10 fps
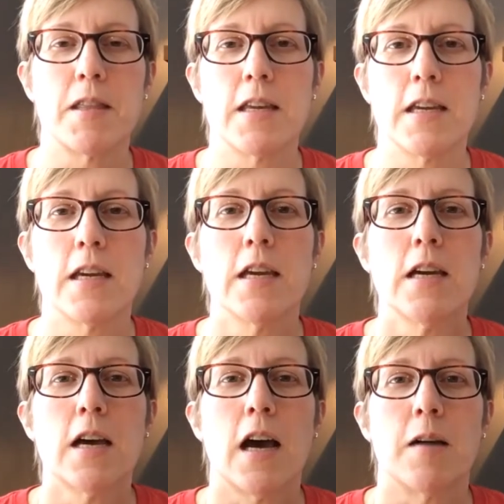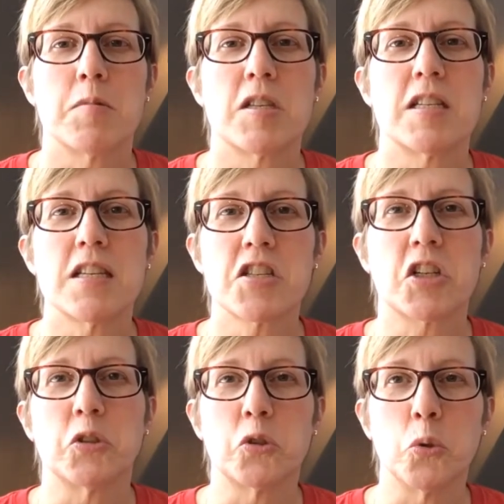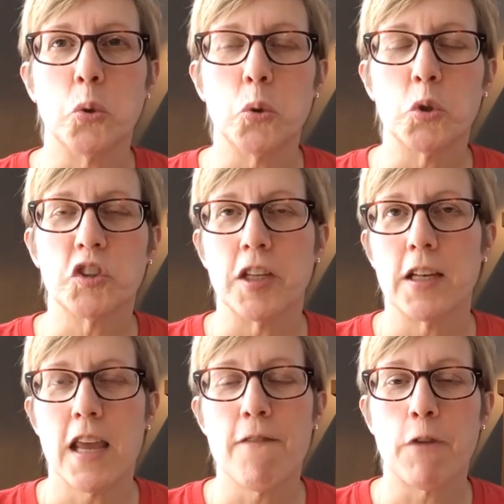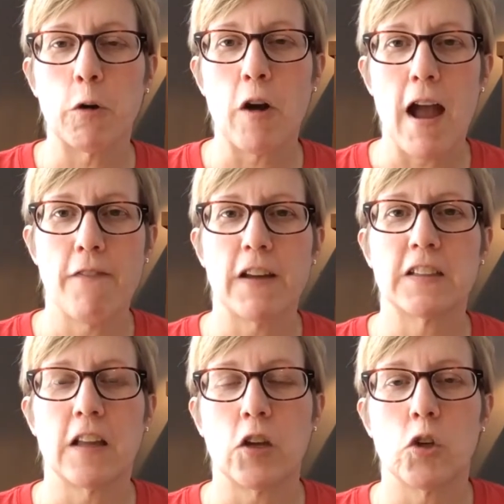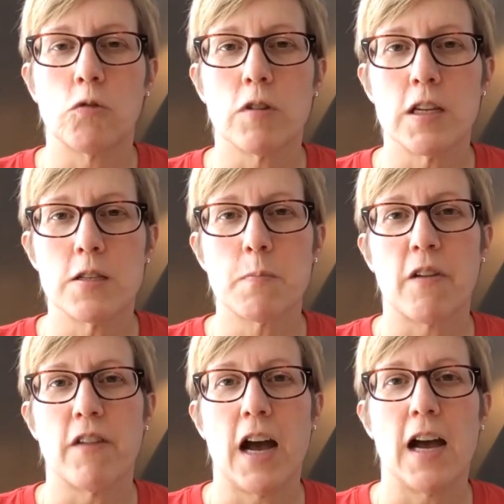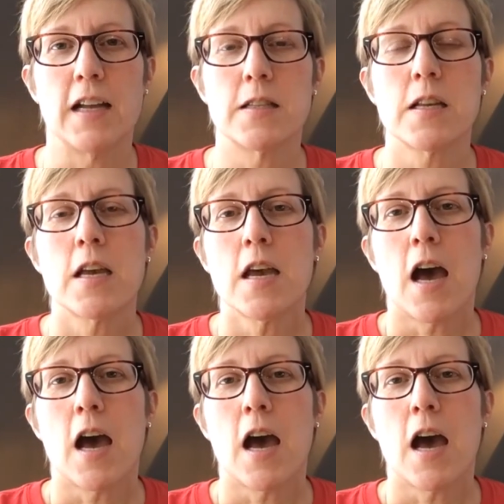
of the um, statistical tools and infographics that Goodreads provides.